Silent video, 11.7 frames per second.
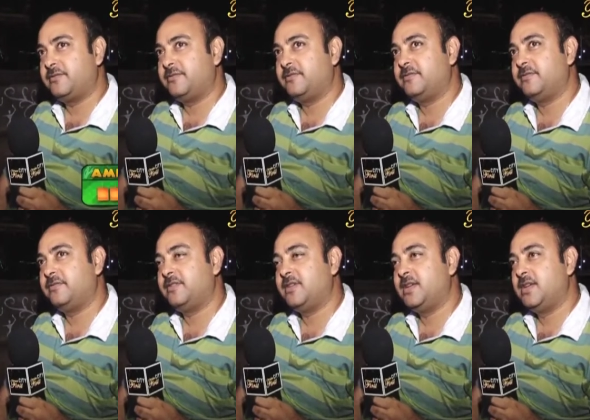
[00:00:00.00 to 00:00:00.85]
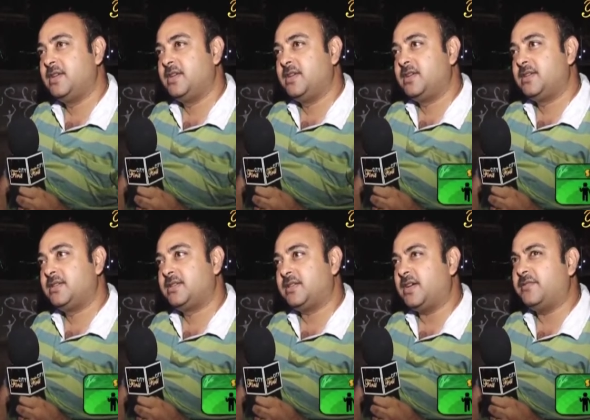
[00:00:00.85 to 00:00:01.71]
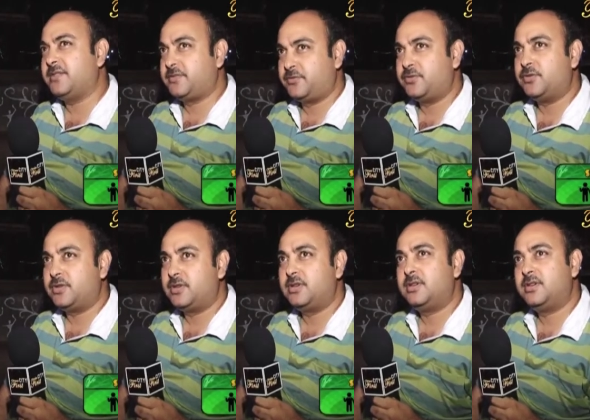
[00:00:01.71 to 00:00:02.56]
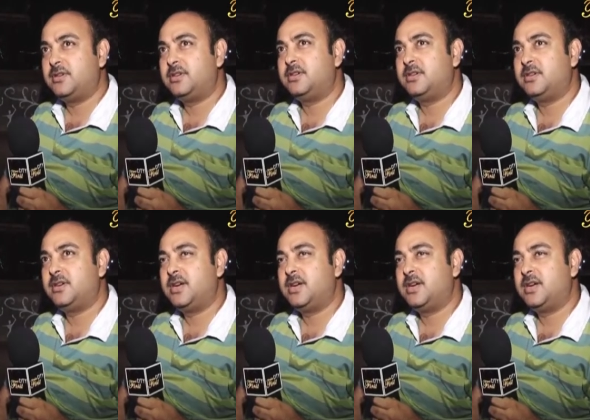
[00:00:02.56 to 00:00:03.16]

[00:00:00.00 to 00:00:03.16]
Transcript: Staff. Staff is four. Service.